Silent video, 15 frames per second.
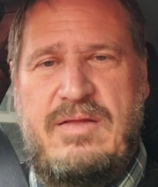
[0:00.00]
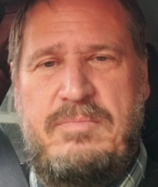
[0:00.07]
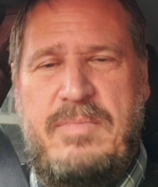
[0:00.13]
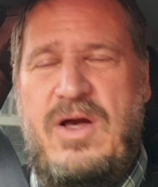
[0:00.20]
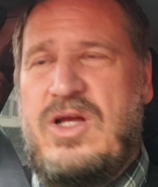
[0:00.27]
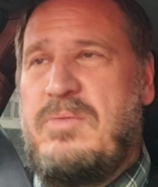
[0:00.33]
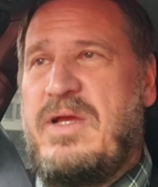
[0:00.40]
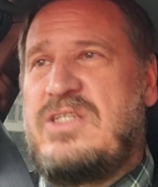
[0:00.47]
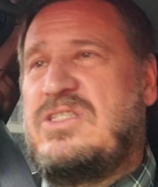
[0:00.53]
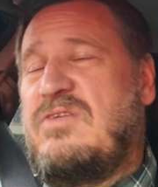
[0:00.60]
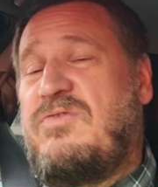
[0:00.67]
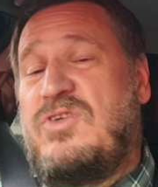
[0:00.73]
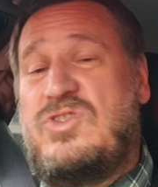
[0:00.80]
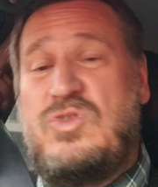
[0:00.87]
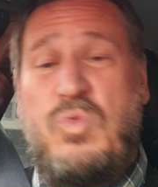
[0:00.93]
Malcolm X did
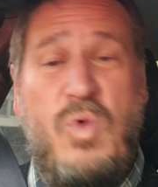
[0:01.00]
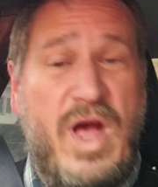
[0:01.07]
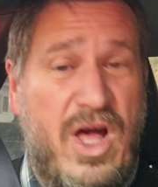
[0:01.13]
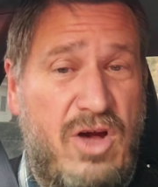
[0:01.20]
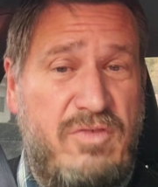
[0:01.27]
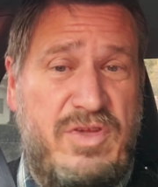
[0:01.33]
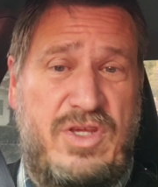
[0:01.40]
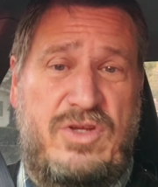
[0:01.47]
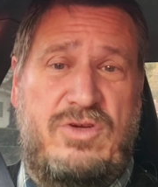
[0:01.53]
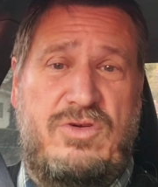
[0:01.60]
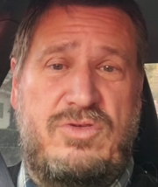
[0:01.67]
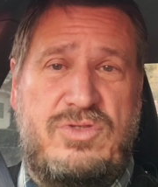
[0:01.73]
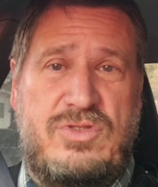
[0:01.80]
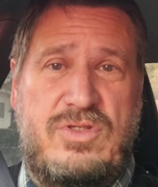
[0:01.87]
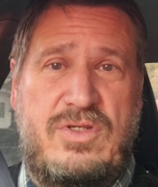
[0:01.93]
for 12
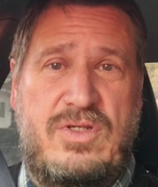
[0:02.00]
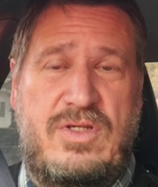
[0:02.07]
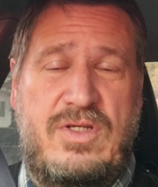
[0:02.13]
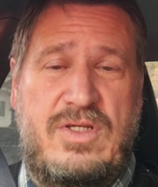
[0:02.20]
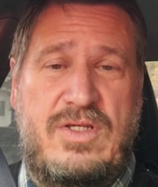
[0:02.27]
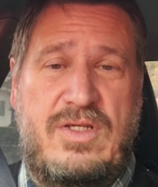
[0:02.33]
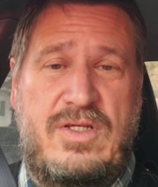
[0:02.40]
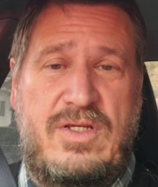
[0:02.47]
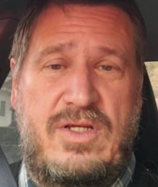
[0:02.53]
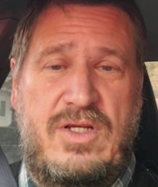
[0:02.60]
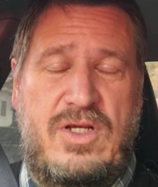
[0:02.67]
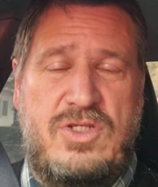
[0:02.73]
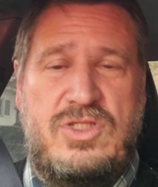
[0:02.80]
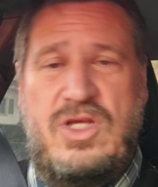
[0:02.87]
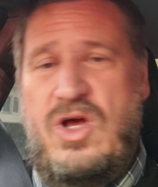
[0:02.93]
years.
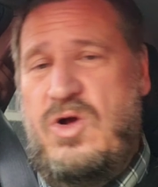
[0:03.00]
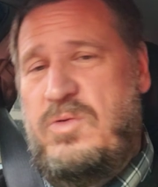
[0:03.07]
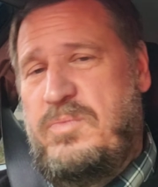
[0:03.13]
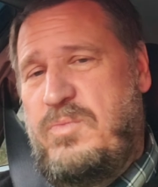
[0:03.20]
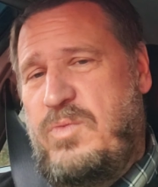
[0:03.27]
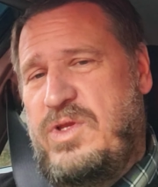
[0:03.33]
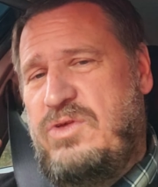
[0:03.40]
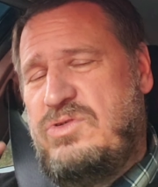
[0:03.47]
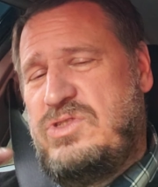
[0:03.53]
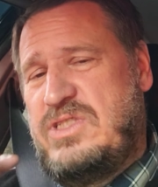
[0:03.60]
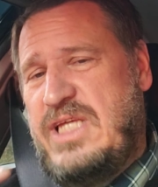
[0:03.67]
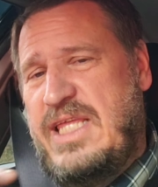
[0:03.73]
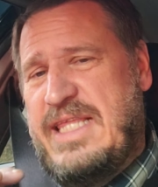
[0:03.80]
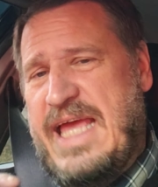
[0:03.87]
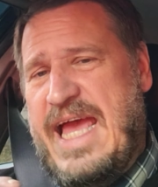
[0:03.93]
So when you
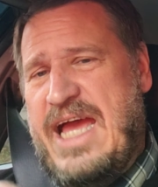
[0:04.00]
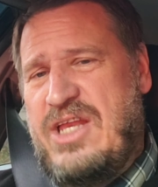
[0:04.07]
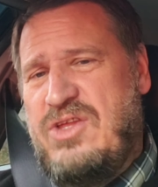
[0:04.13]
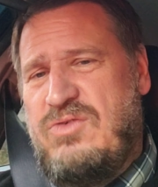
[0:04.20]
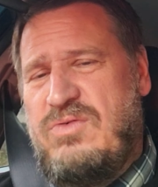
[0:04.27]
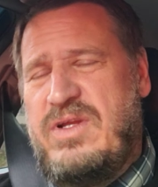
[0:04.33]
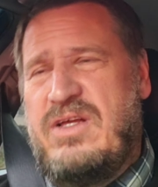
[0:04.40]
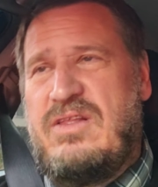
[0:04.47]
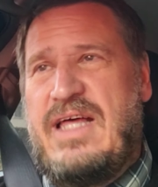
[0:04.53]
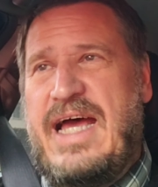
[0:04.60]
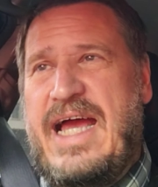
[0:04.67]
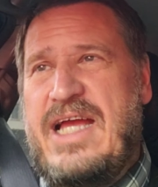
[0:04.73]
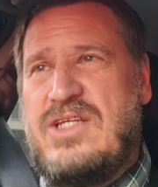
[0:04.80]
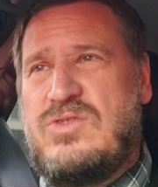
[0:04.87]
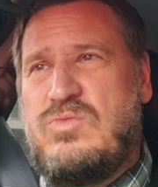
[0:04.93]
see that, you
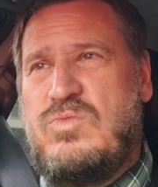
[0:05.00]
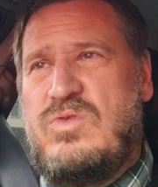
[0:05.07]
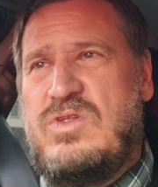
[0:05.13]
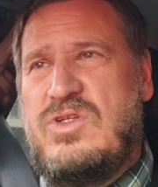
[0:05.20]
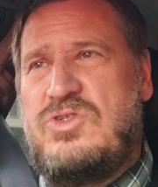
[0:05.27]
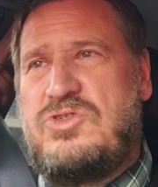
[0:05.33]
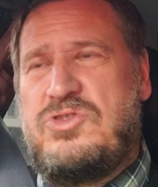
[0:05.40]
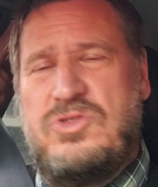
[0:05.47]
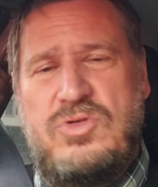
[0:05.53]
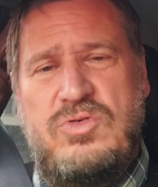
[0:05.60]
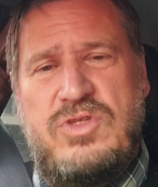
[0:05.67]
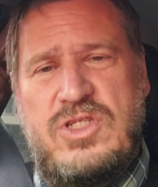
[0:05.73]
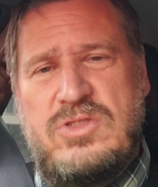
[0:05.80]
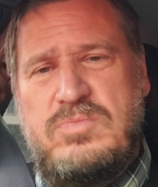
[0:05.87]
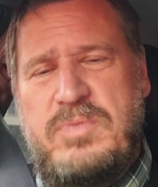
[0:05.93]
realize
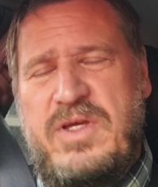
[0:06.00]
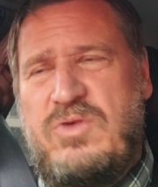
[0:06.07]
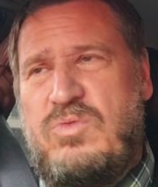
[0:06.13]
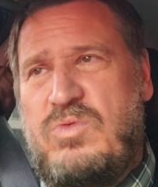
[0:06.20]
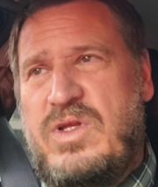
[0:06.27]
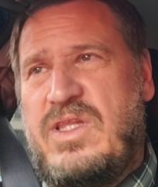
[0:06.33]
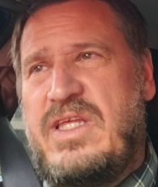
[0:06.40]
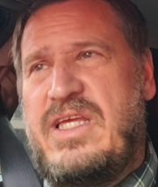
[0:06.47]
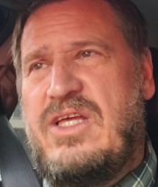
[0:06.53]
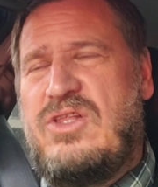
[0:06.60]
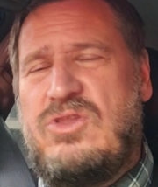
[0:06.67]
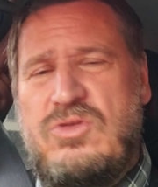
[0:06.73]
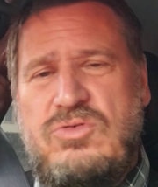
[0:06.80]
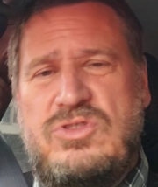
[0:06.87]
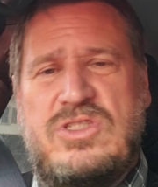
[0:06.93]
truth has been really
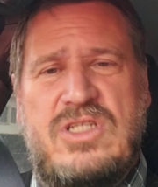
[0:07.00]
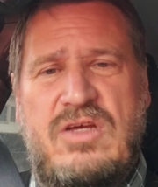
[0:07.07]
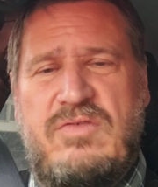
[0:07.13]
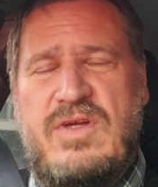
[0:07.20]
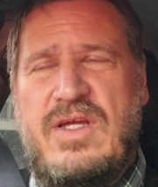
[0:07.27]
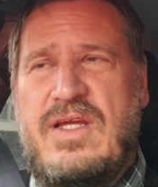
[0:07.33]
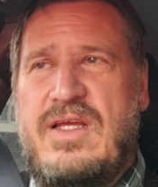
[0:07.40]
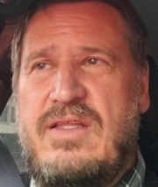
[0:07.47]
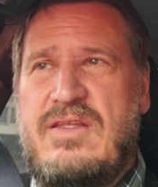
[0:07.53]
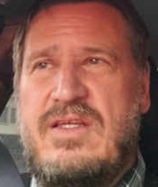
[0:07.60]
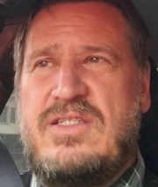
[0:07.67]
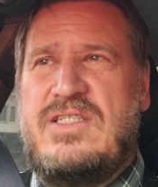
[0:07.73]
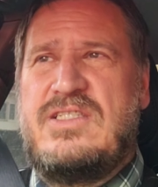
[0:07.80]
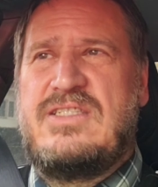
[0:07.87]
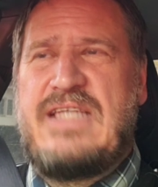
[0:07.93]
elusive.
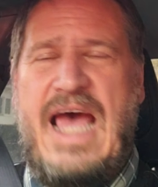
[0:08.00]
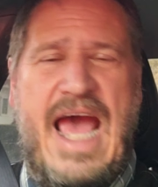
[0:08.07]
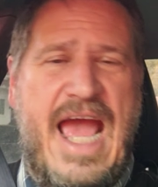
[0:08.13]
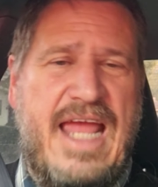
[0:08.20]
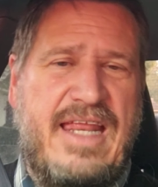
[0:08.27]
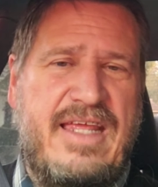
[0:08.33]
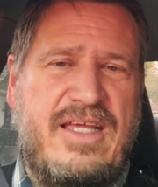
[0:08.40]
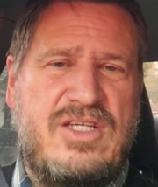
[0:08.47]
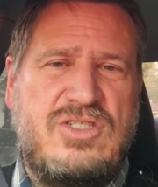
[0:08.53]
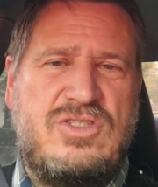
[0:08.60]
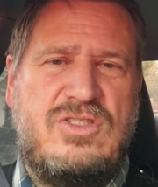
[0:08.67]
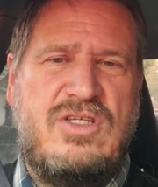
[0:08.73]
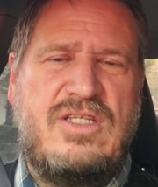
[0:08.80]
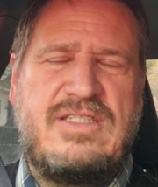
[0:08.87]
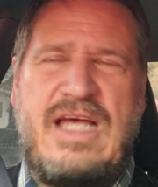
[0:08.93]
This society is
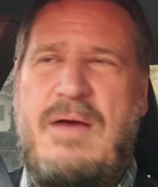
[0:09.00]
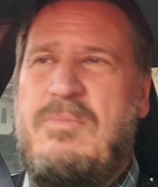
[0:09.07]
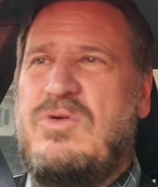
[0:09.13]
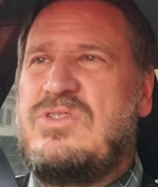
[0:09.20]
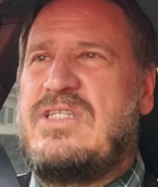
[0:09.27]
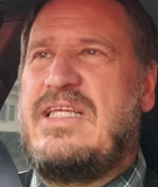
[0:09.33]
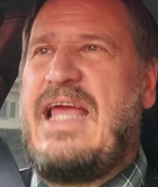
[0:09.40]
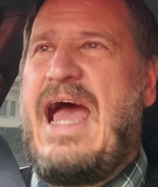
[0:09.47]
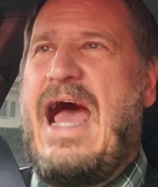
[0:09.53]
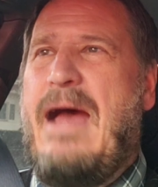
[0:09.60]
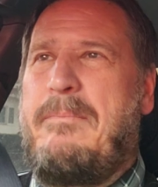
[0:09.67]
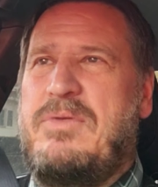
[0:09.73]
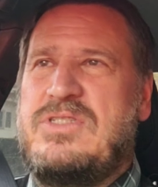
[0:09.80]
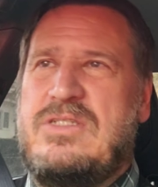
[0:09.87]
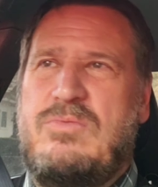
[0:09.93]
is almost the
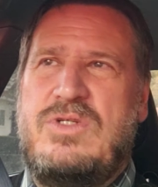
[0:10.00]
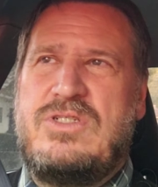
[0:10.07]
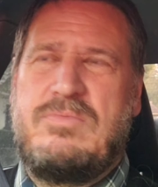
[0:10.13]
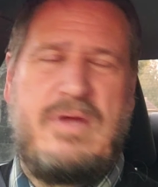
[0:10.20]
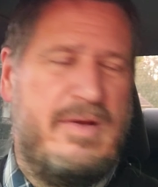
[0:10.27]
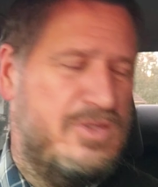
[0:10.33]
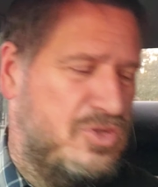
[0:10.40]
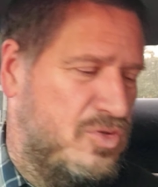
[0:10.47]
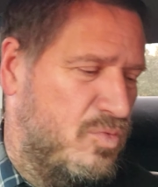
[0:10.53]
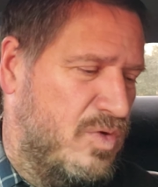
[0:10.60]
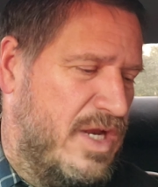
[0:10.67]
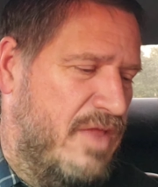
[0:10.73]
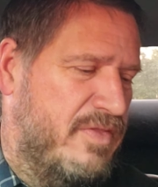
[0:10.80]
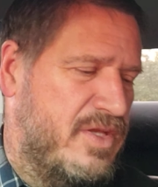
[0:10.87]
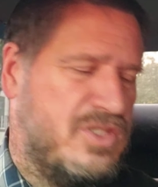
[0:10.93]
opposite. And we should probably do
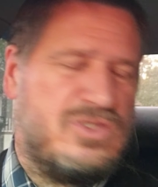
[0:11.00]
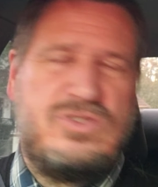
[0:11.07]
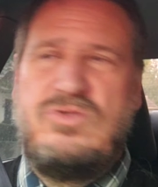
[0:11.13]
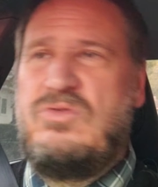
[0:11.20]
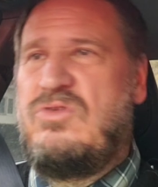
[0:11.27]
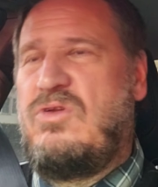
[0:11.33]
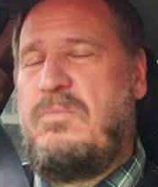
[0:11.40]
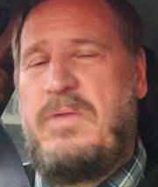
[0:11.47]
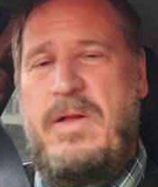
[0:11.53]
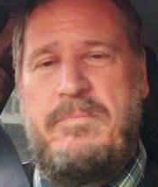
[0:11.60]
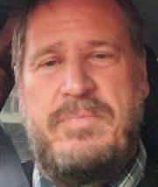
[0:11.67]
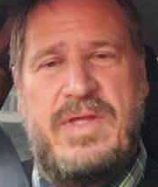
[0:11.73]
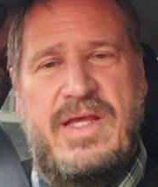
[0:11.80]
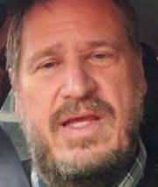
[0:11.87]
one on this too a little bit